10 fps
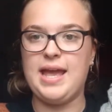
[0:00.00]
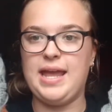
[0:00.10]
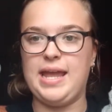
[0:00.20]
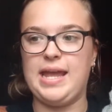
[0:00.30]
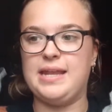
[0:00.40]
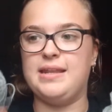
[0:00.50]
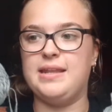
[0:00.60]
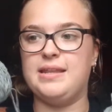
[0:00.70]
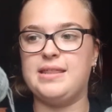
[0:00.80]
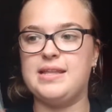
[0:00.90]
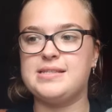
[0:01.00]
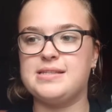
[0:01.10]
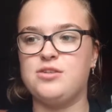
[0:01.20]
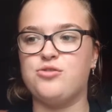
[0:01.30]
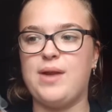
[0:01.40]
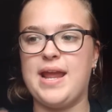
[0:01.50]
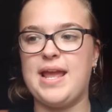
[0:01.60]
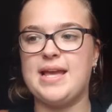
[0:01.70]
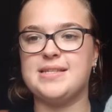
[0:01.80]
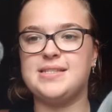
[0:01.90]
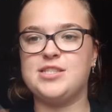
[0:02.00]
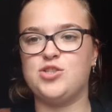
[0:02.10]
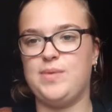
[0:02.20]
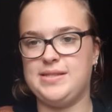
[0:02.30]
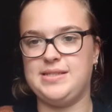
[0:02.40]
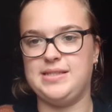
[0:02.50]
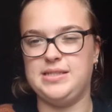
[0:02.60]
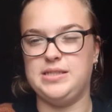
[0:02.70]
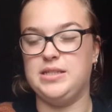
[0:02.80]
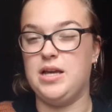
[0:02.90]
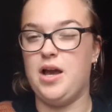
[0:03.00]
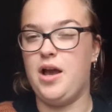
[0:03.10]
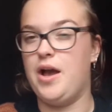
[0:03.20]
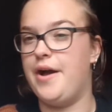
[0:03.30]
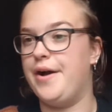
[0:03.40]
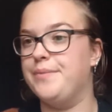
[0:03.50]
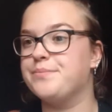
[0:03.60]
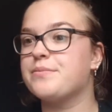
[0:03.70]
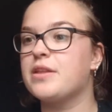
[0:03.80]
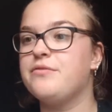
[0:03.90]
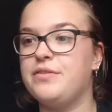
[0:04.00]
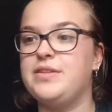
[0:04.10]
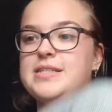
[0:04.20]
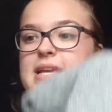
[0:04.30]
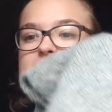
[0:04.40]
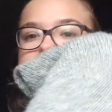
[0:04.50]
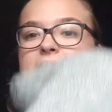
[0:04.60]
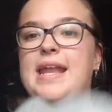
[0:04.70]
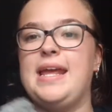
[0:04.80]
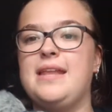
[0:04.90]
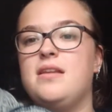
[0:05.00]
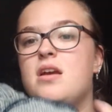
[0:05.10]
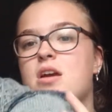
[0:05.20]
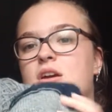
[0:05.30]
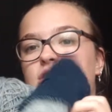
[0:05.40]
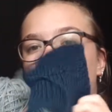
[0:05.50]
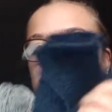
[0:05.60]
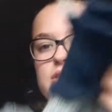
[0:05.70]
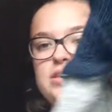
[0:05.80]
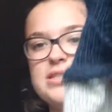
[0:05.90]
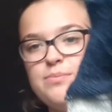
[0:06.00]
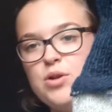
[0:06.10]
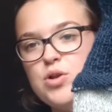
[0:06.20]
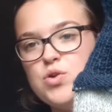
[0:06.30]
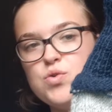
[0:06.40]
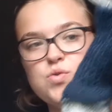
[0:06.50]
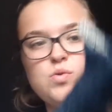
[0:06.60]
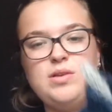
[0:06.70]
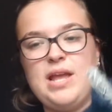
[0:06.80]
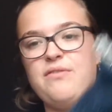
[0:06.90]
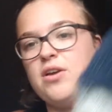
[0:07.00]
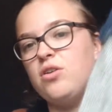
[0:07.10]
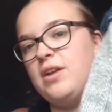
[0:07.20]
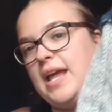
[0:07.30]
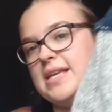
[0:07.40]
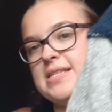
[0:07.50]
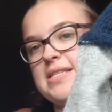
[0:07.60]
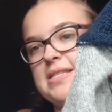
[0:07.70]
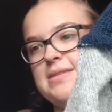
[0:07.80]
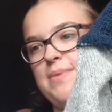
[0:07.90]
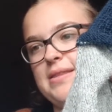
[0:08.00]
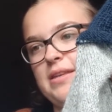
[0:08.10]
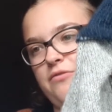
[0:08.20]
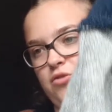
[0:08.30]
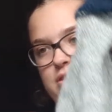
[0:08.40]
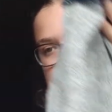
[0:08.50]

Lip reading: In this gray is 2056, and in this blue navy color is 2040.